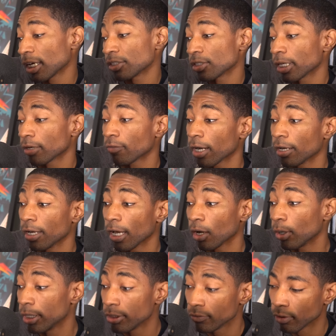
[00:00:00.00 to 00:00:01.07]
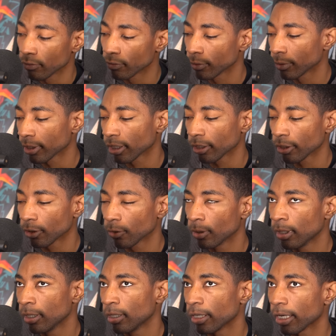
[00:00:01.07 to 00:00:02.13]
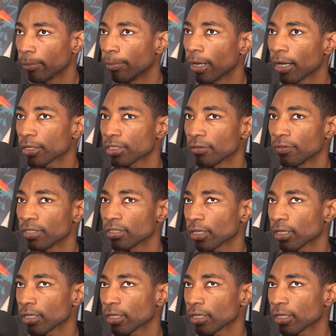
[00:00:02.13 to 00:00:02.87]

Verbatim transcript: case, and like right now, Age of Overlord, I know like a box of it,